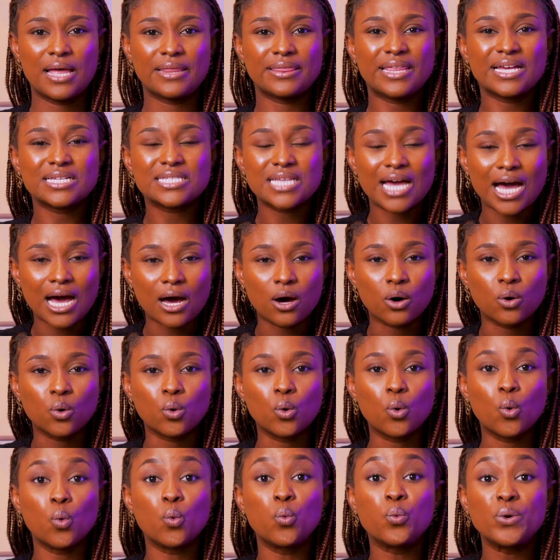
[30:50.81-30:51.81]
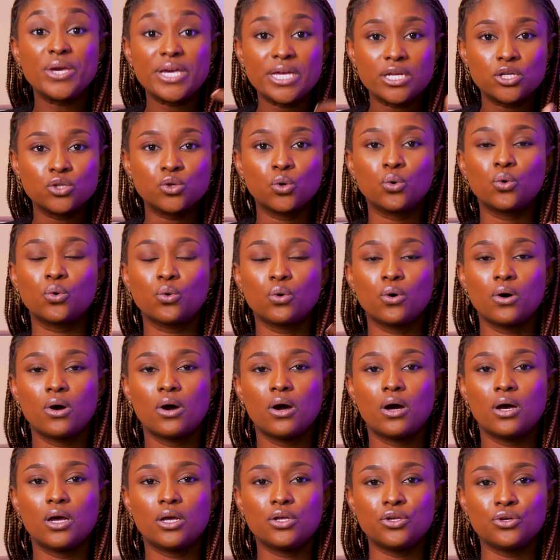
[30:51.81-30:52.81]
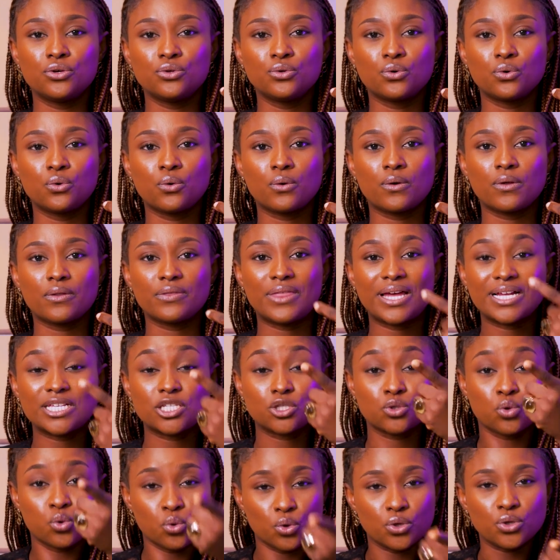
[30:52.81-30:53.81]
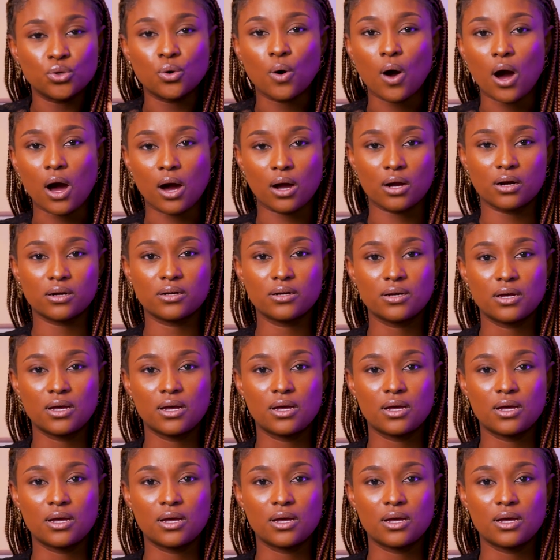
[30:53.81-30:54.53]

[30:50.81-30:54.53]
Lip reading: That's how we know, you know, that is who you are.